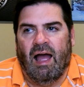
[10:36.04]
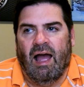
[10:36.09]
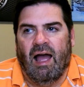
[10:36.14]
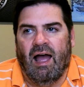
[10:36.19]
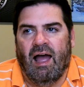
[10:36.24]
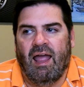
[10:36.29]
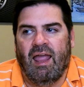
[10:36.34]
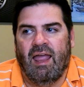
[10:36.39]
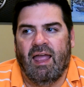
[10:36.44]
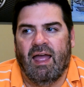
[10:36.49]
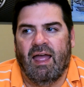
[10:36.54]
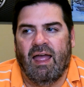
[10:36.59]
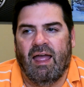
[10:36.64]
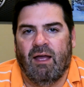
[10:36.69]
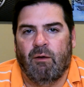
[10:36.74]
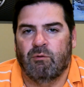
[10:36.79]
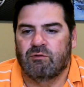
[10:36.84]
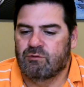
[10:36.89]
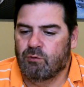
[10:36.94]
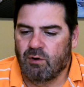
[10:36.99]

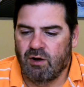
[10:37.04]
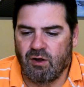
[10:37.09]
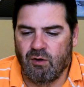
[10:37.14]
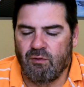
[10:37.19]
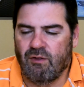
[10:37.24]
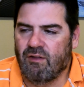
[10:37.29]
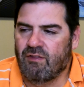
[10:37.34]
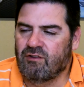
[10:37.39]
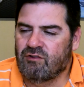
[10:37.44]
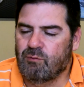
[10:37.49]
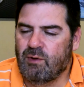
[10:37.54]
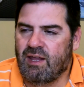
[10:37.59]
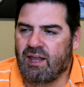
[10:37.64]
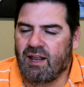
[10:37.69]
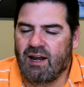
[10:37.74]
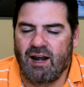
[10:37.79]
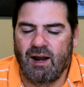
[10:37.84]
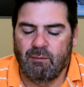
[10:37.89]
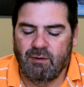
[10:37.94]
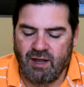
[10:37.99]
I was going to go there this
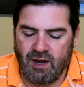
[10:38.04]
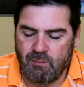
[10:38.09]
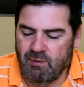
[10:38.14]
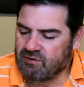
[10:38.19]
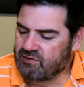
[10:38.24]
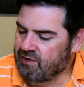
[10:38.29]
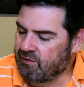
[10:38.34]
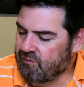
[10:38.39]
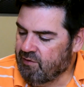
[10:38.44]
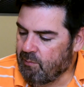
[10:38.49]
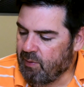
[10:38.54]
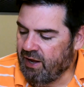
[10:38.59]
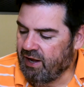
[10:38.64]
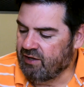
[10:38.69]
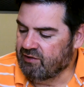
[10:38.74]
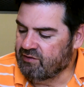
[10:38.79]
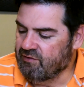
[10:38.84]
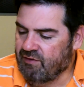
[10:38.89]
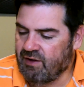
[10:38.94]
weekend, and I kicked myself in the pants.